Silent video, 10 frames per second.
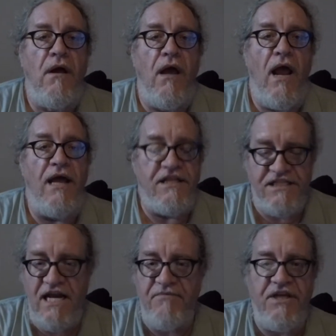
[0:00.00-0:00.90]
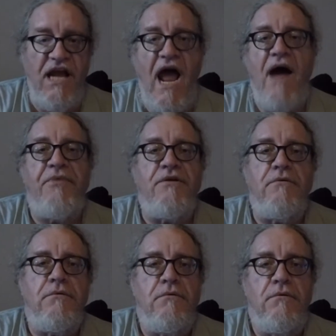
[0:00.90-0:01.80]
And the same thing happened.
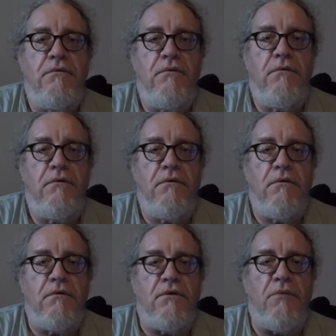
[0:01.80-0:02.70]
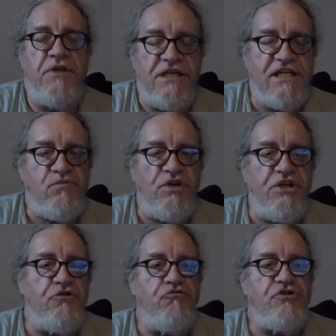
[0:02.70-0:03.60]
The police were
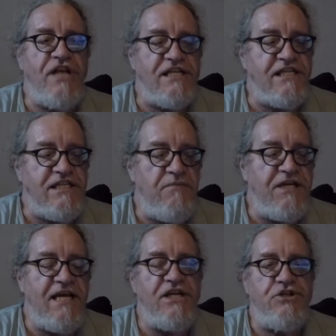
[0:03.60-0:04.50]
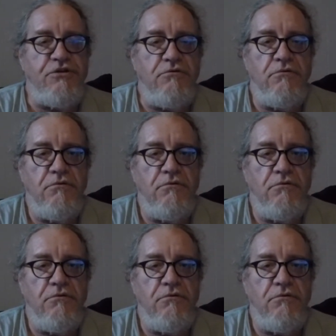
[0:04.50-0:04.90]
used as intimidation.